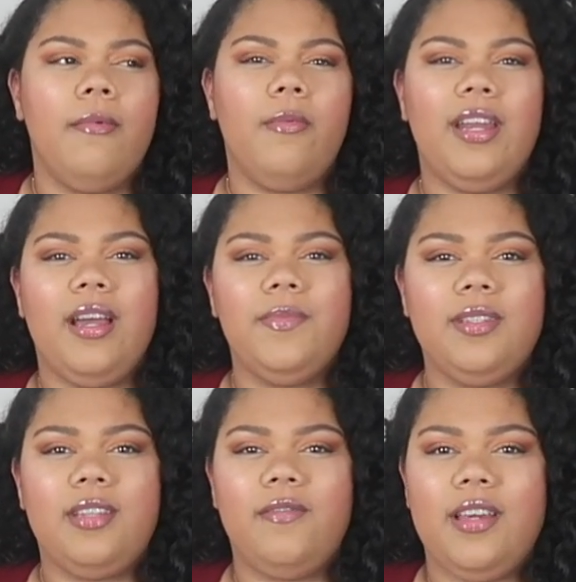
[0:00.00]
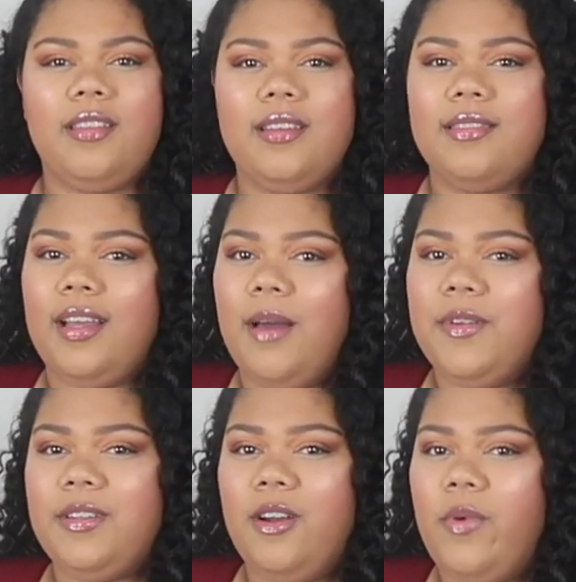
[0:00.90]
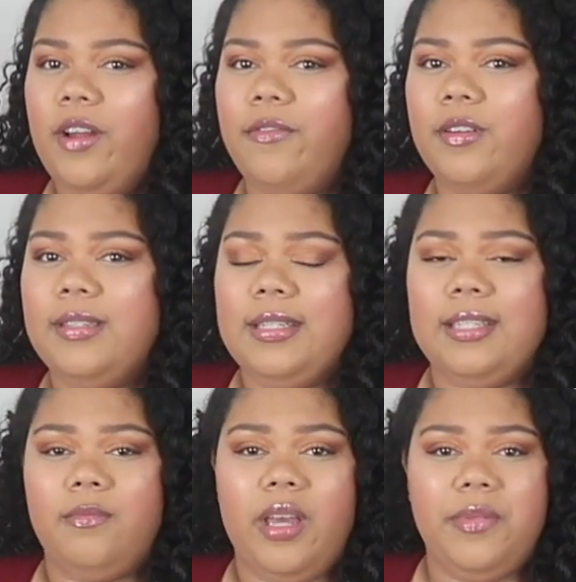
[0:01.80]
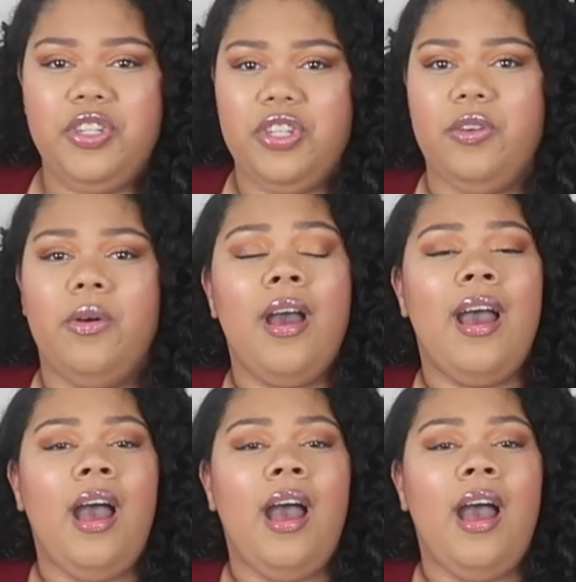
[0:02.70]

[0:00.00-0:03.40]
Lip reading: But when it comes to stuff like this, like, I'm just gonna wear it for a season, maybe two.